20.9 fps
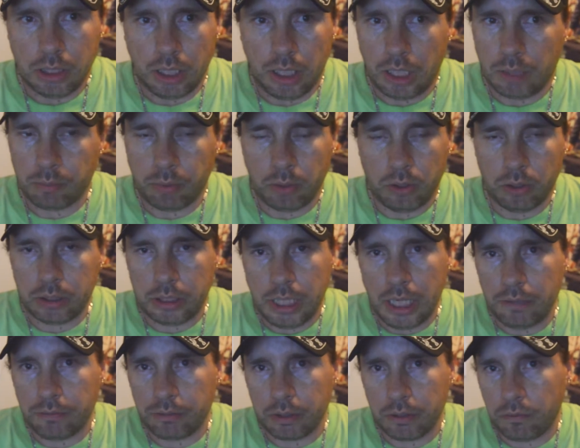I broke
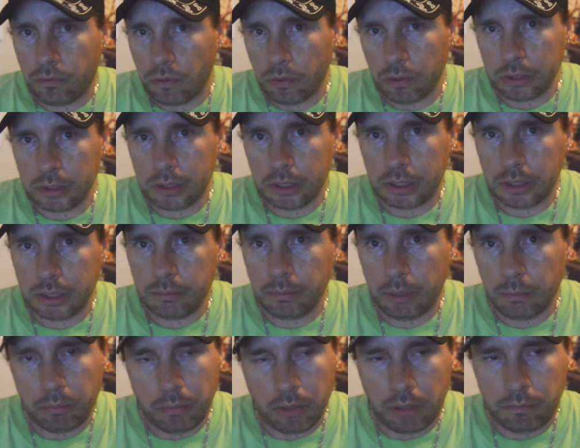that for the 4th time.
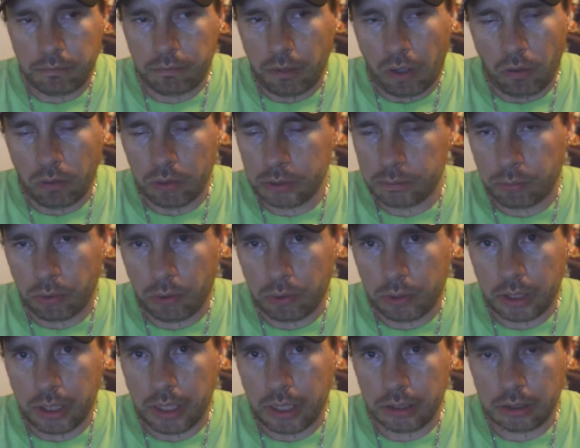I've always
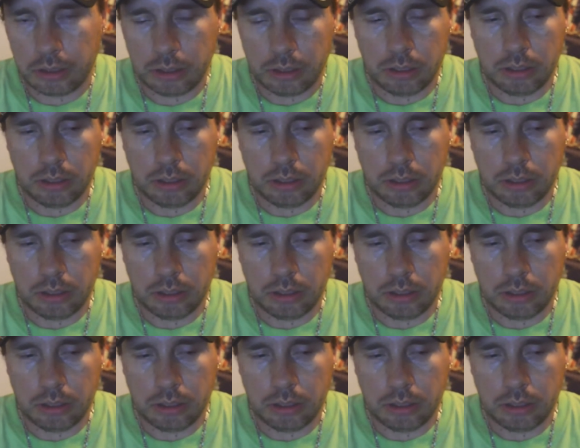broke that.